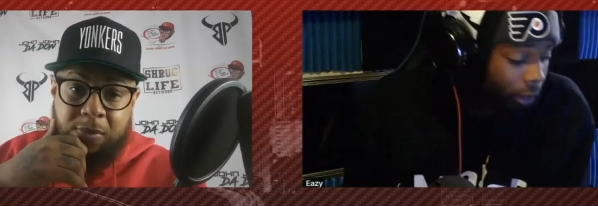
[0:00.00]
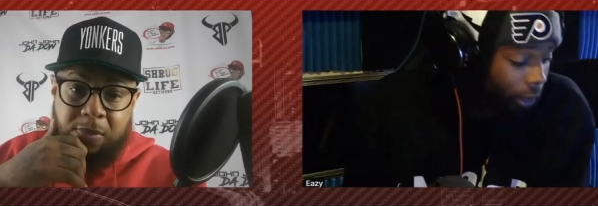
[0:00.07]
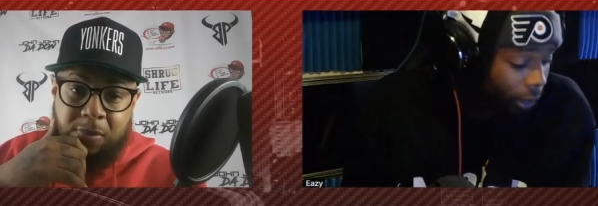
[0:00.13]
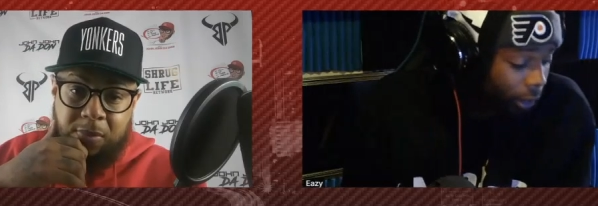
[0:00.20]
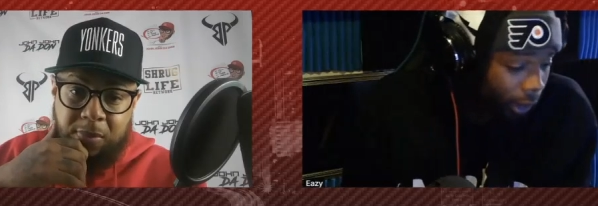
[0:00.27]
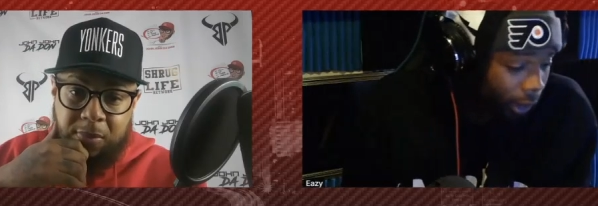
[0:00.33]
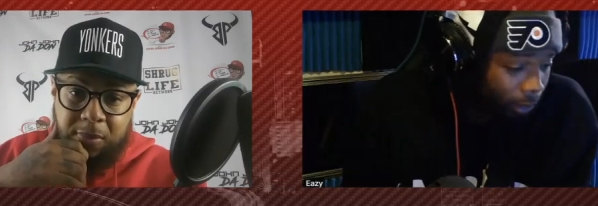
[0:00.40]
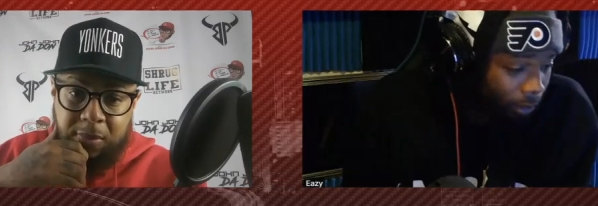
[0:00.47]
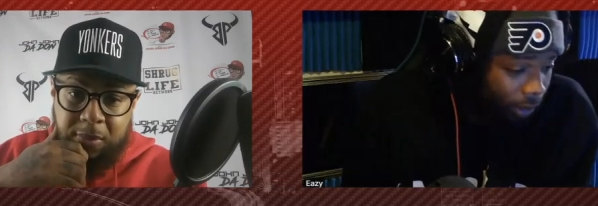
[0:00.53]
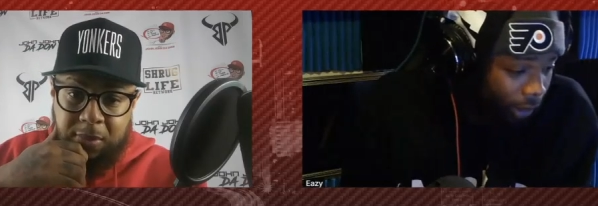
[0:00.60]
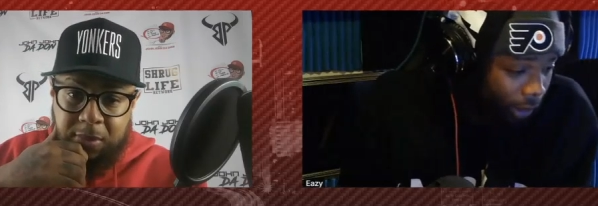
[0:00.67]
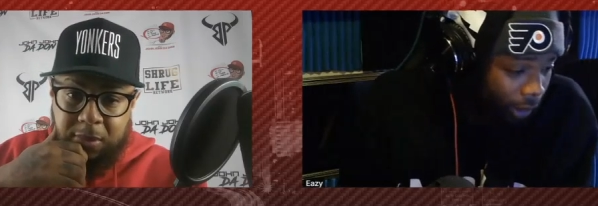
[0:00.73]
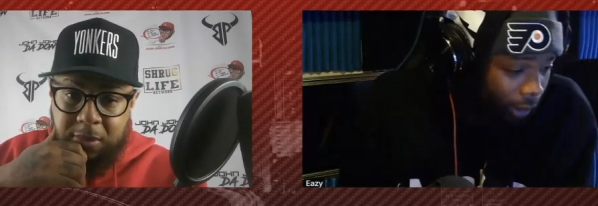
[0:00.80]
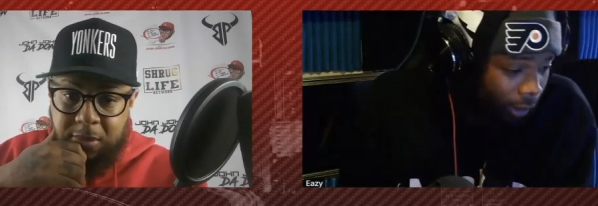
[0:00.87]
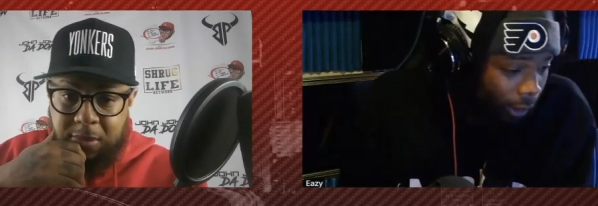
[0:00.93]
Speaker 1: You know what I'm
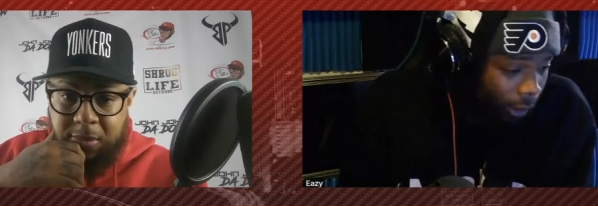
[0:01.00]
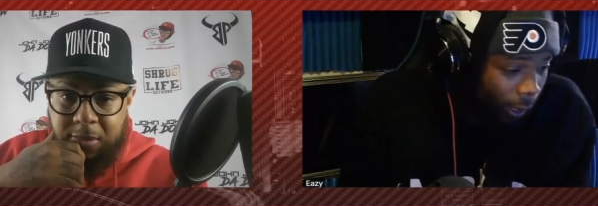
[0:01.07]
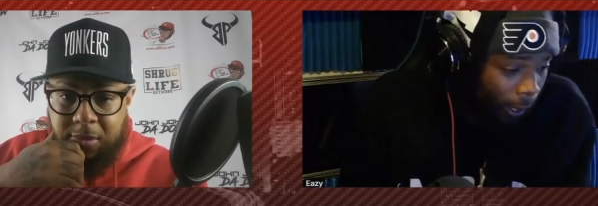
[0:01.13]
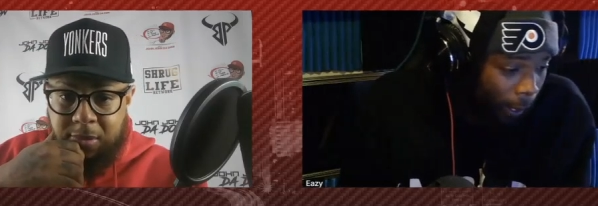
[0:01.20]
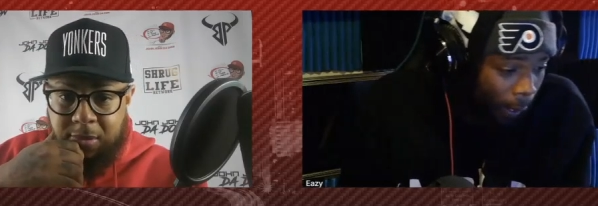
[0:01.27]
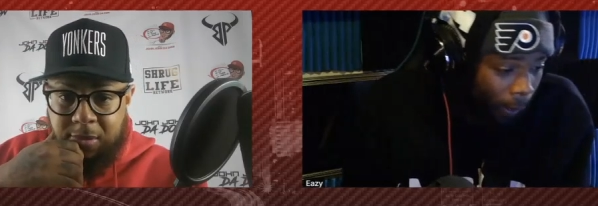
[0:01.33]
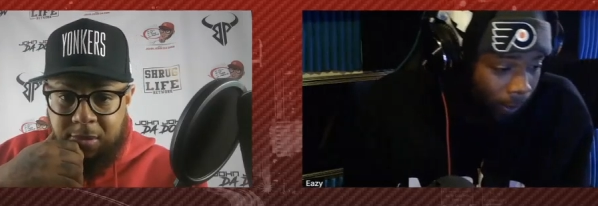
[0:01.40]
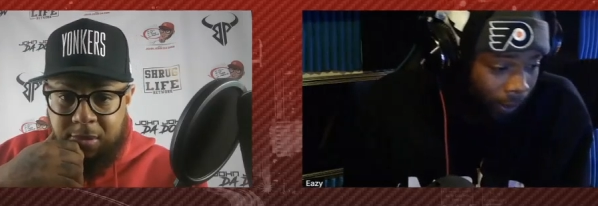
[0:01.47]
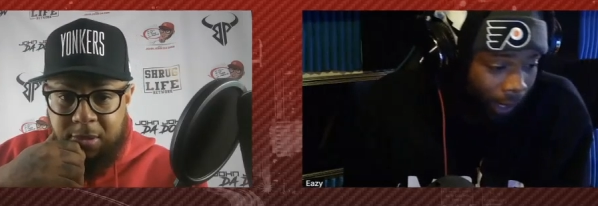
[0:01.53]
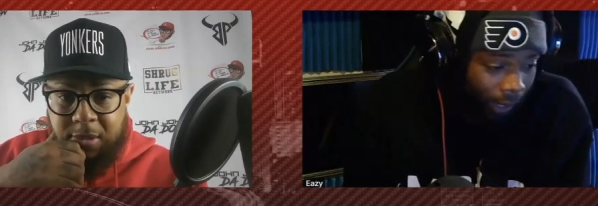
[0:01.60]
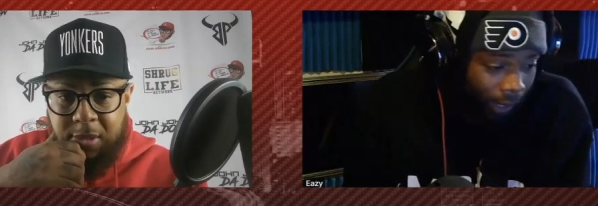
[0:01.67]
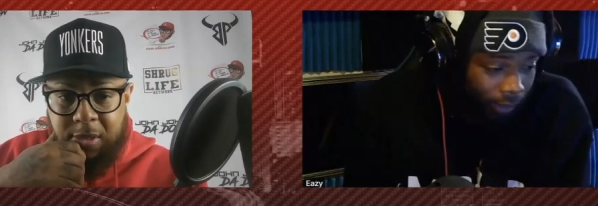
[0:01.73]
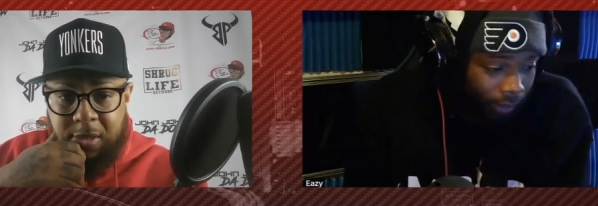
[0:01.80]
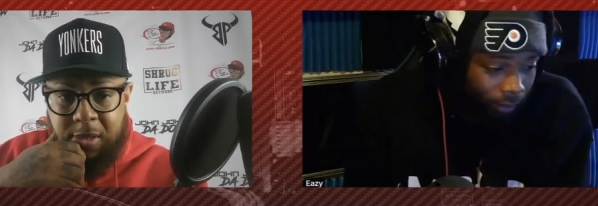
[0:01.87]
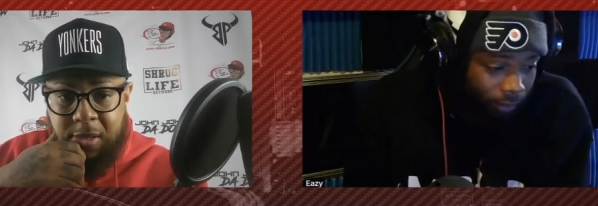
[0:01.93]
saying? Like,
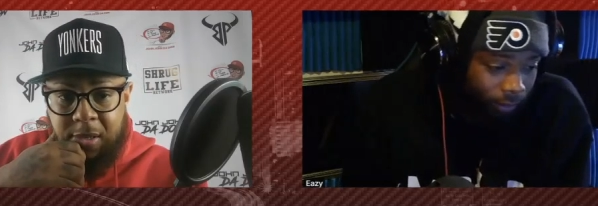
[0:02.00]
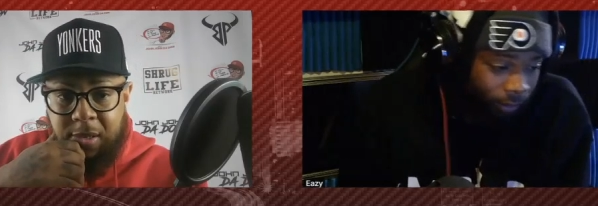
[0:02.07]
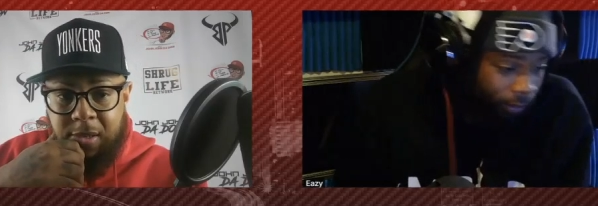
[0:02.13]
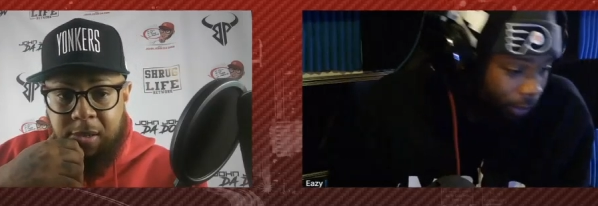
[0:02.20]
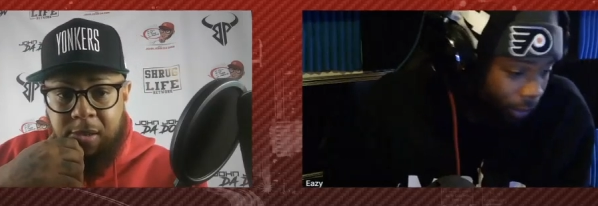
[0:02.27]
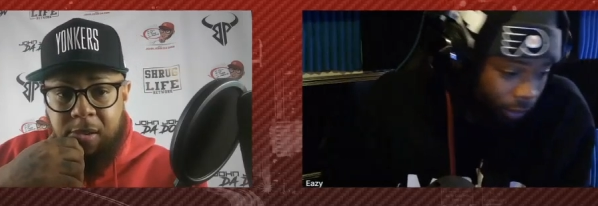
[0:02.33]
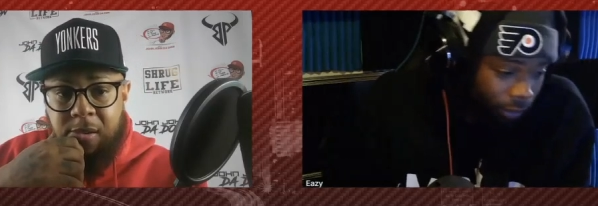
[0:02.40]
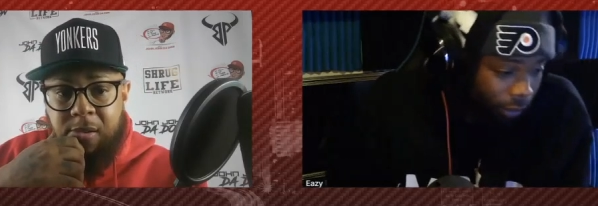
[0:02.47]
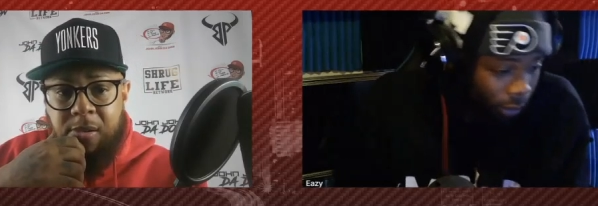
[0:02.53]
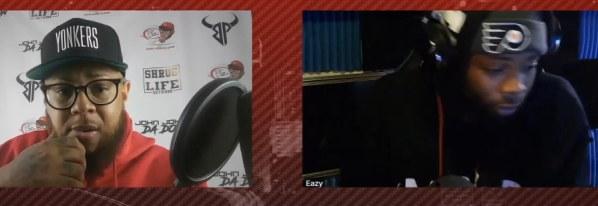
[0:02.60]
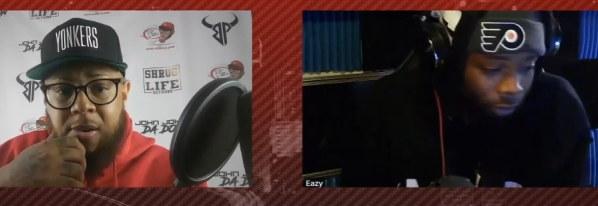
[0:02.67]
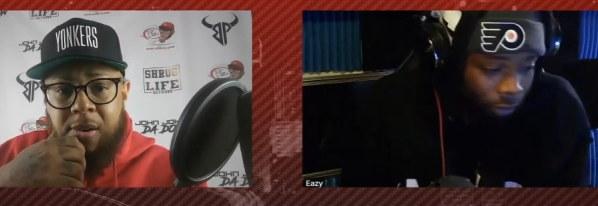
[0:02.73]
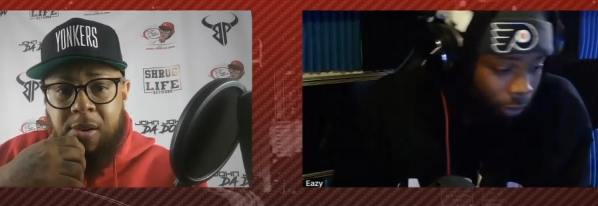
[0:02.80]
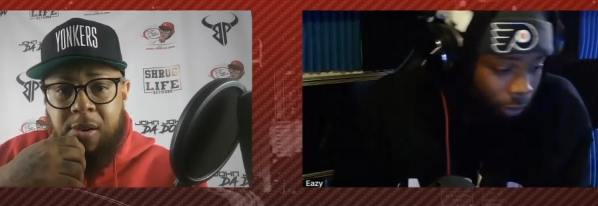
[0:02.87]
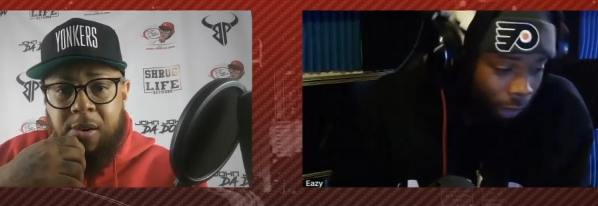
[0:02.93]
so you
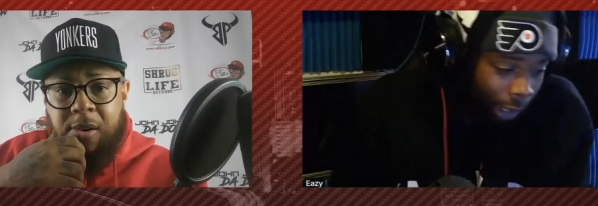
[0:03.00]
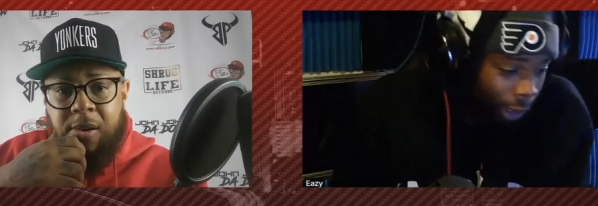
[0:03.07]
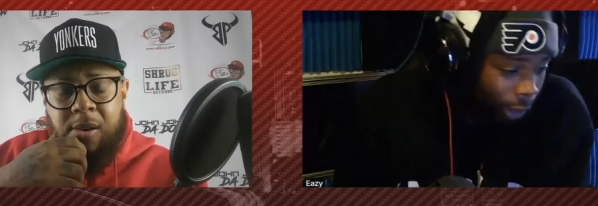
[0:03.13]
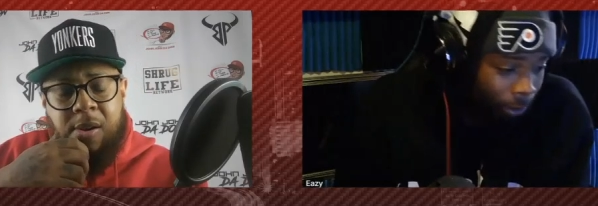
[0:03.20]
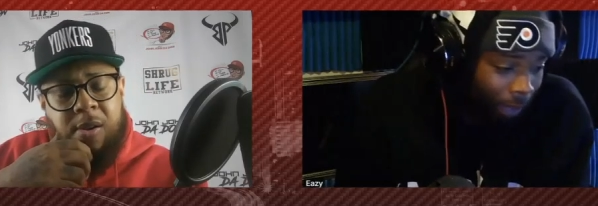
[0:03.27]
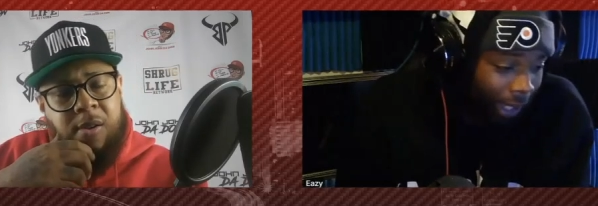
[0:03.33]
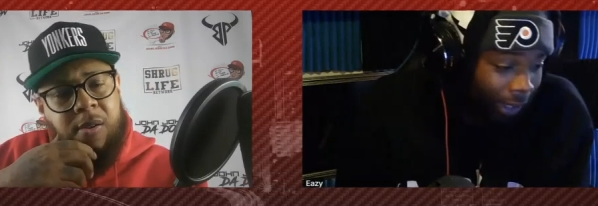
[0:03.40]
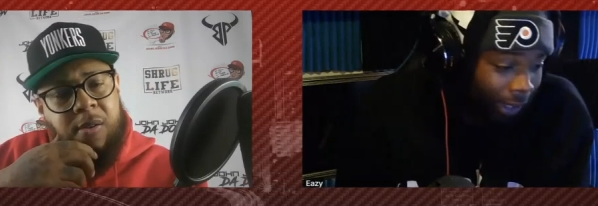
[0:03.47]
know, everybody